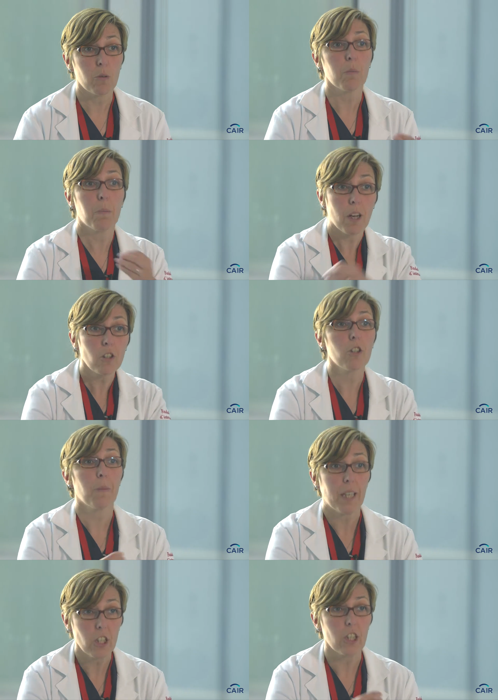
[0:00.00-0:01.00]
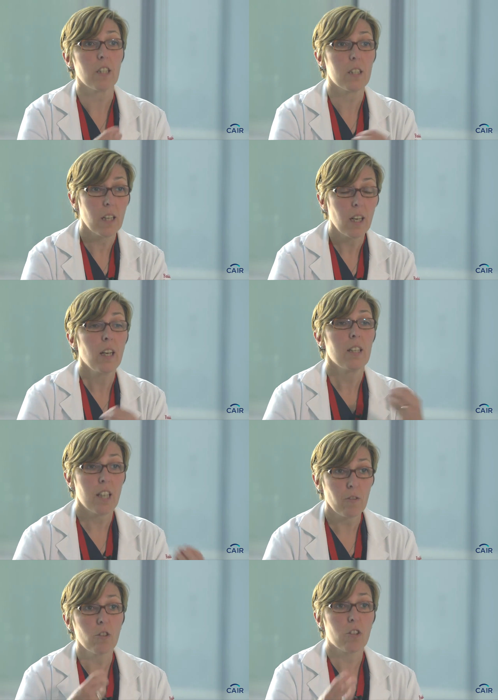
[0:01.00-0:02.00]
to puncture patients
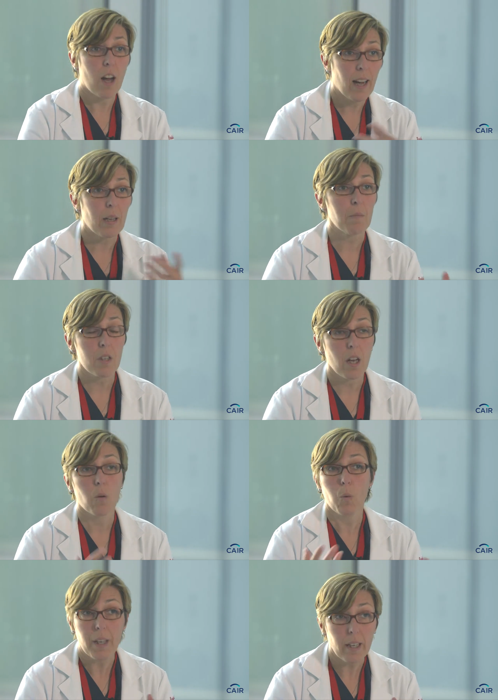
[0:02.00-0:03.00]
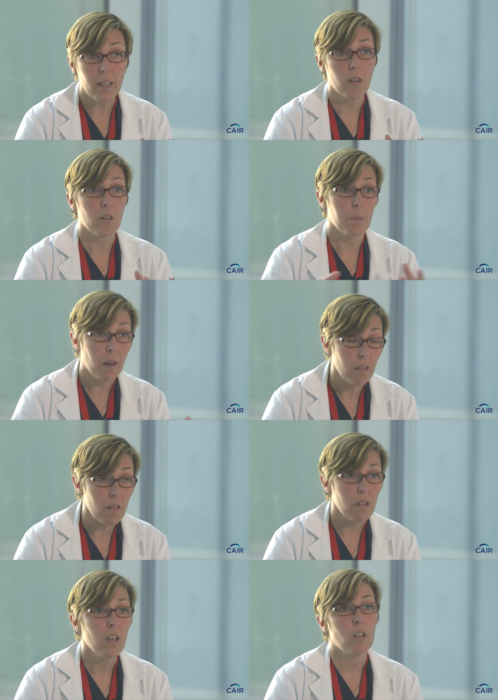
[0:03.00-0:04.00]
several times a week or a
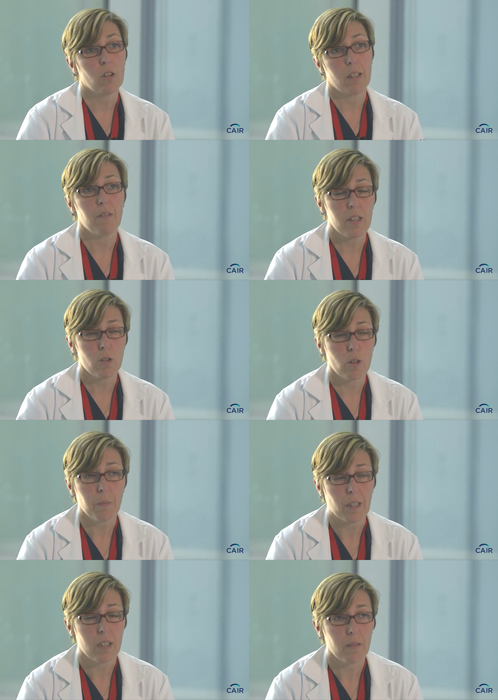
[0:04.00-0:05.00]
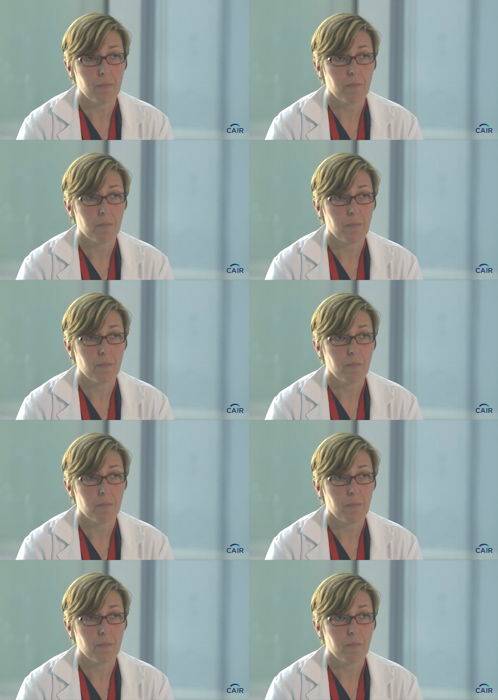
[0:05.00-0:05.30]
month to give these treatments.